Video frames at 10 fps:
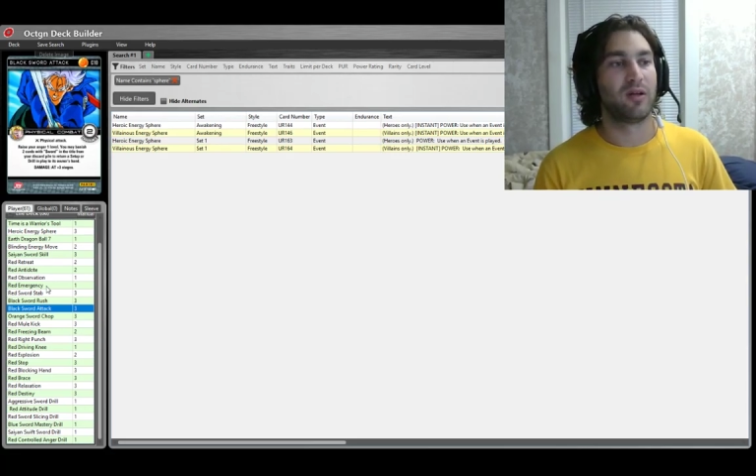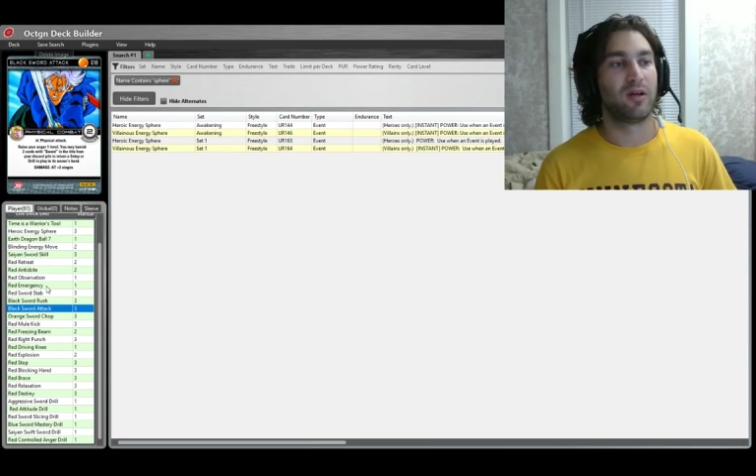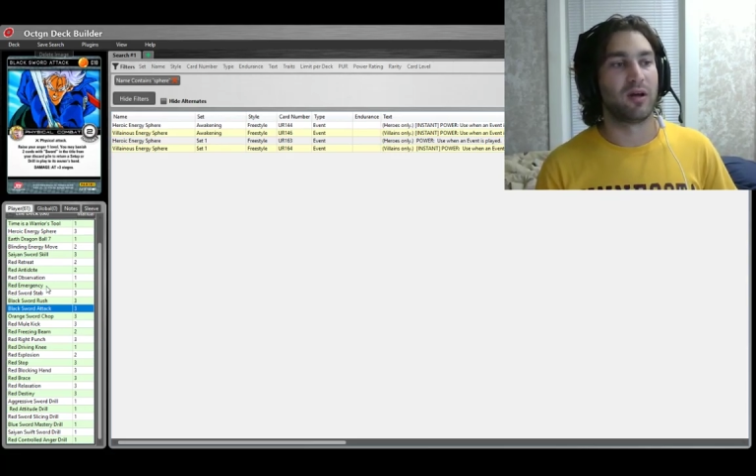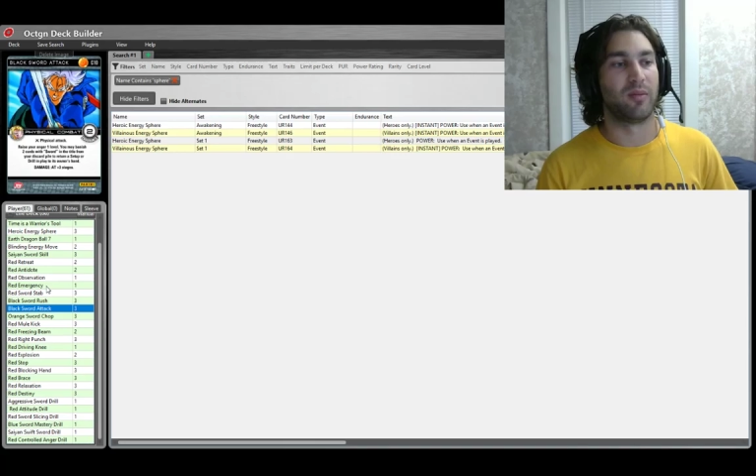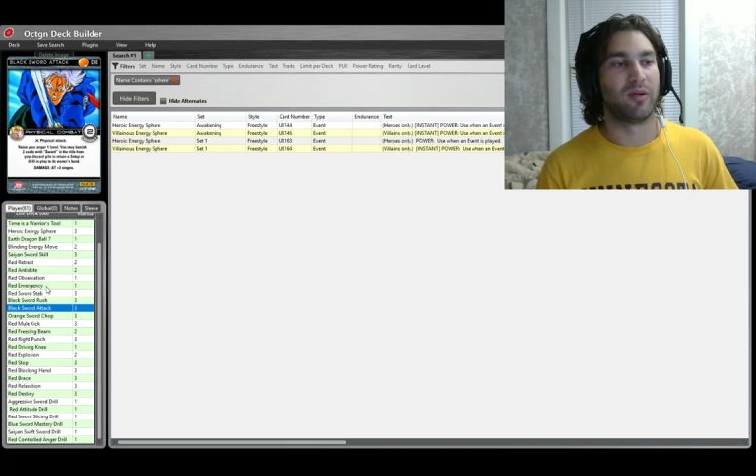
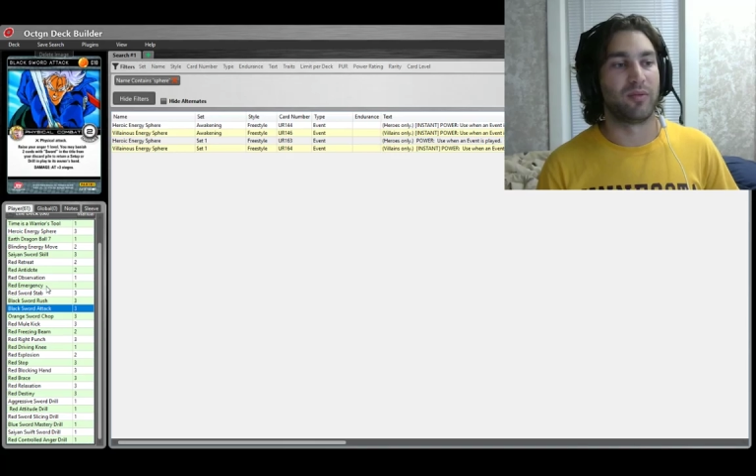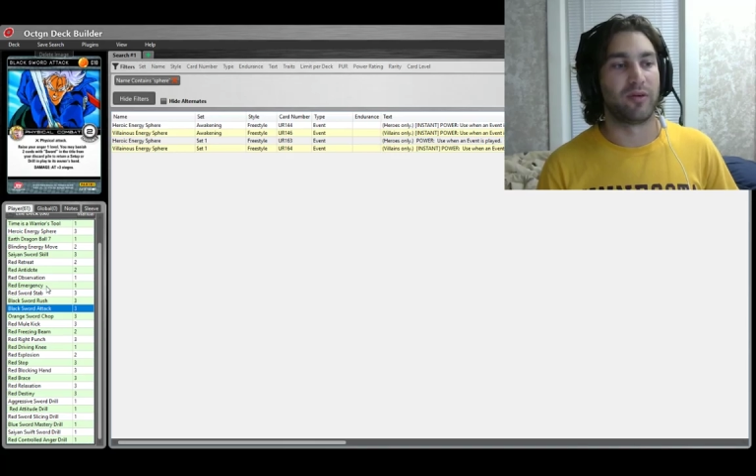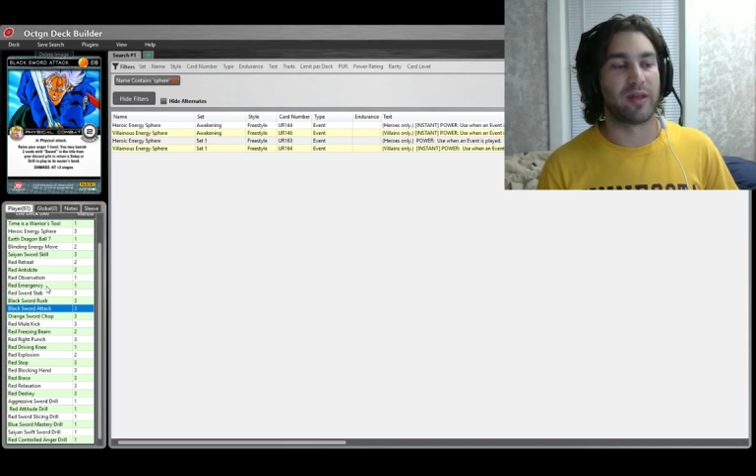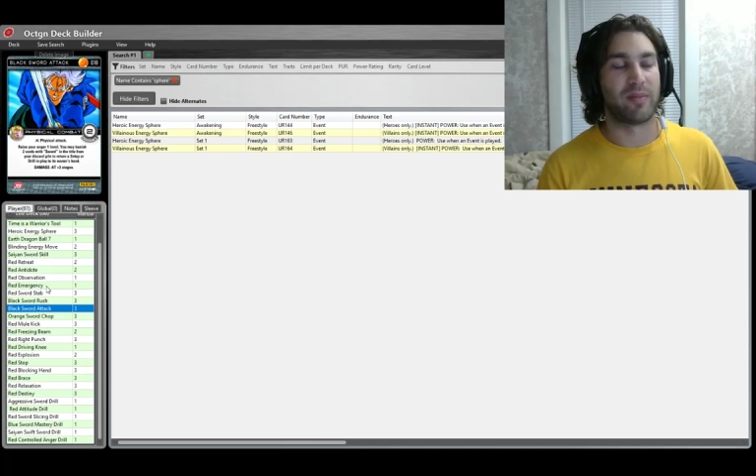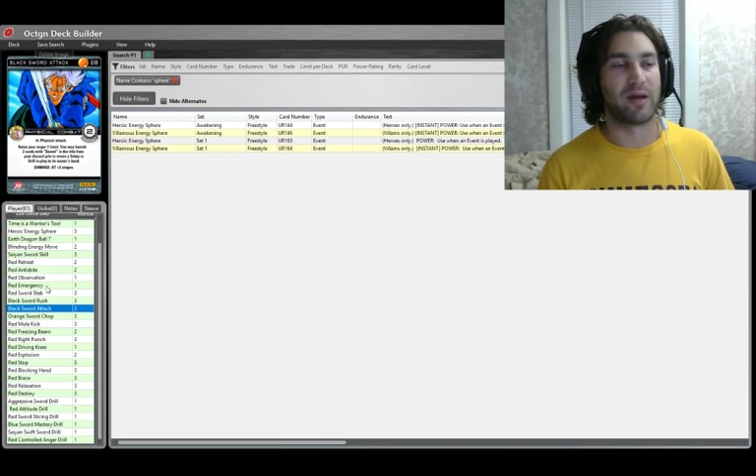to
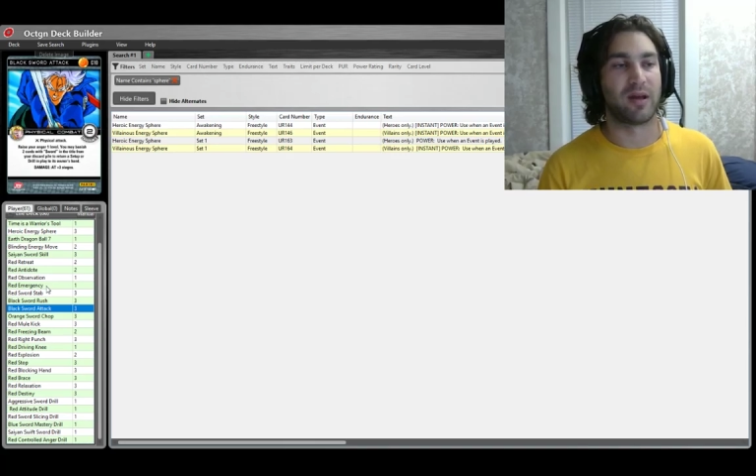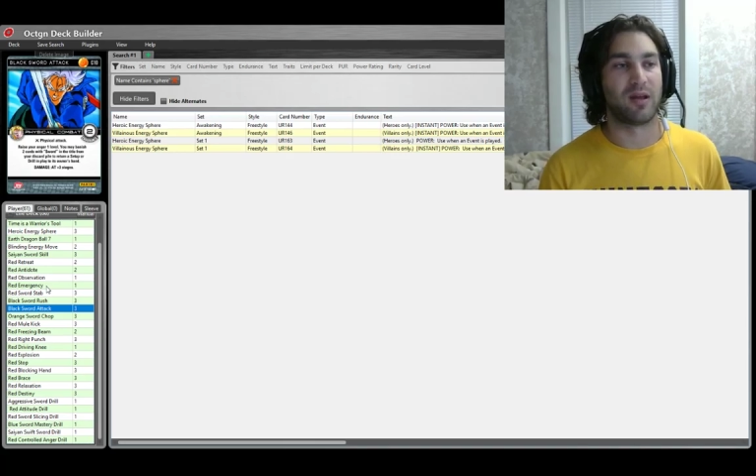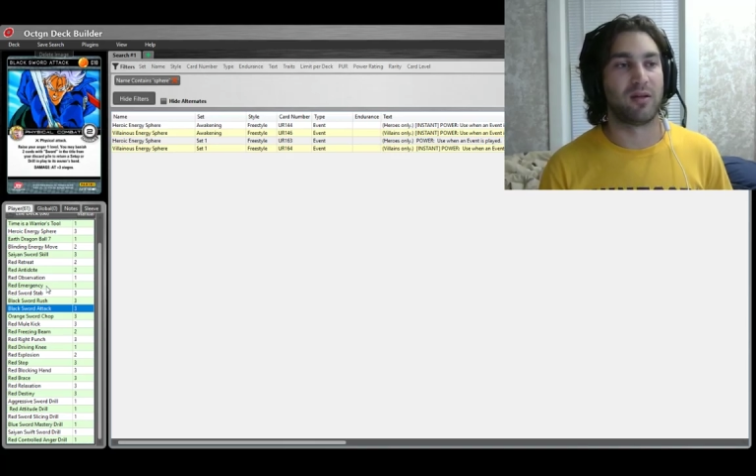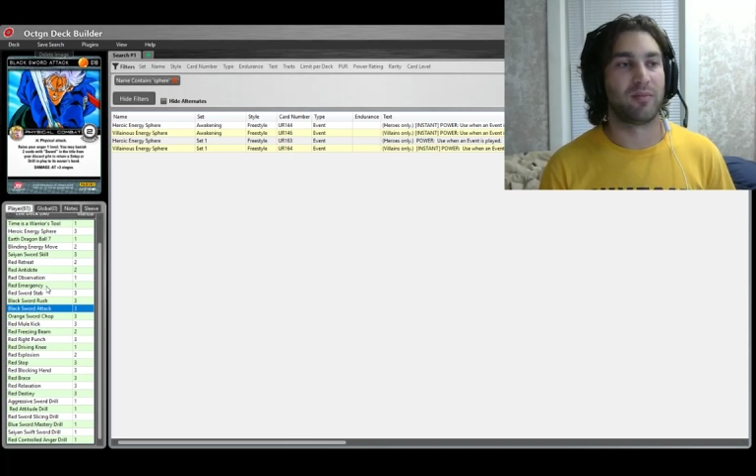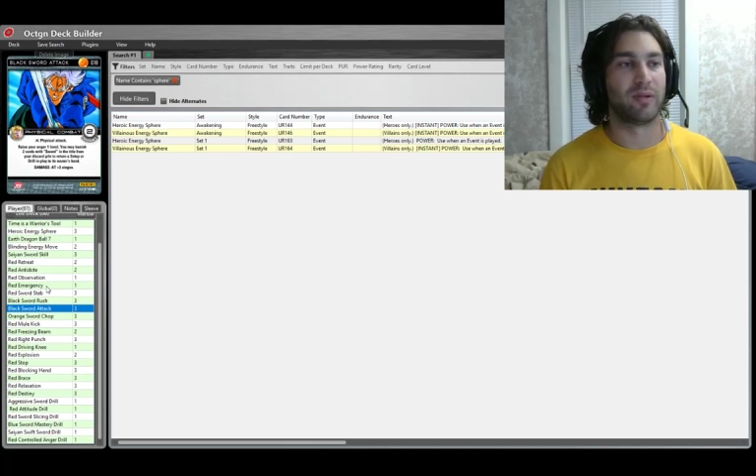put that back
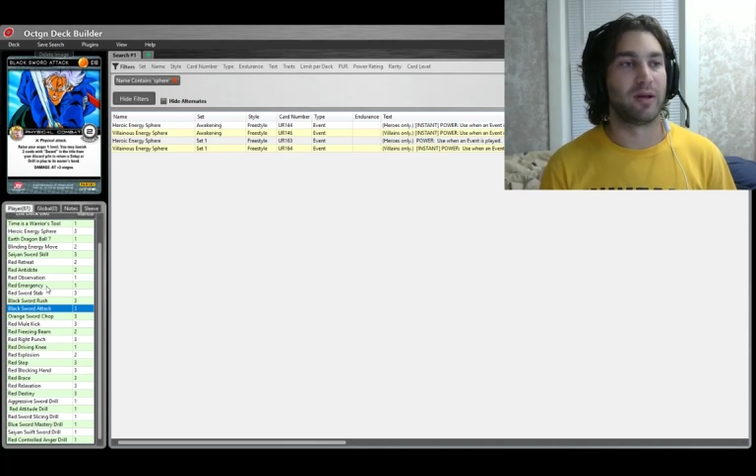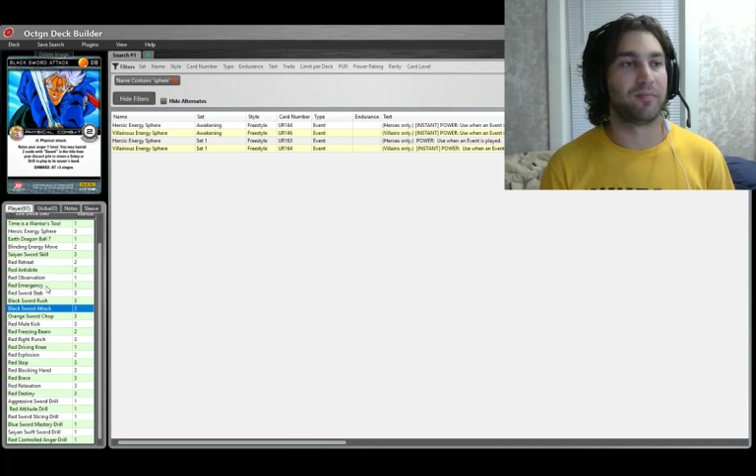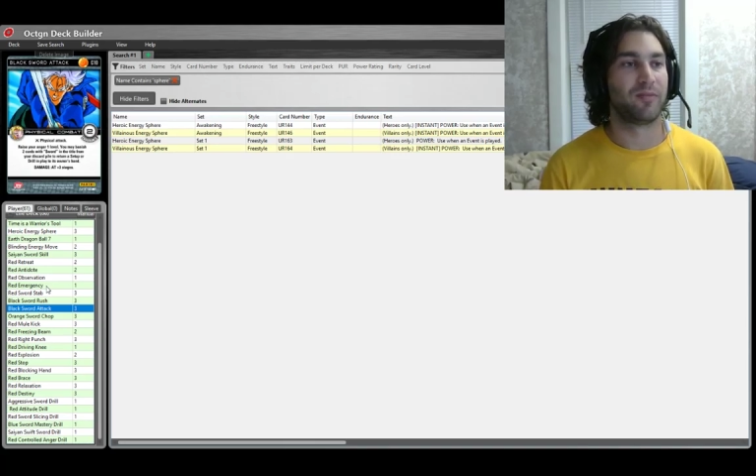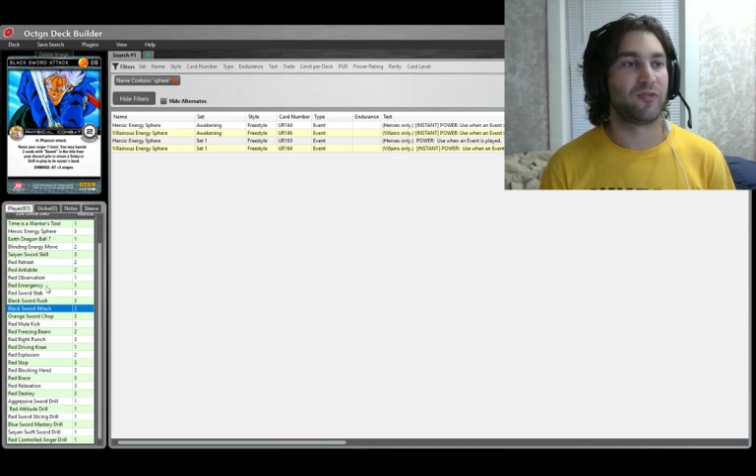in, but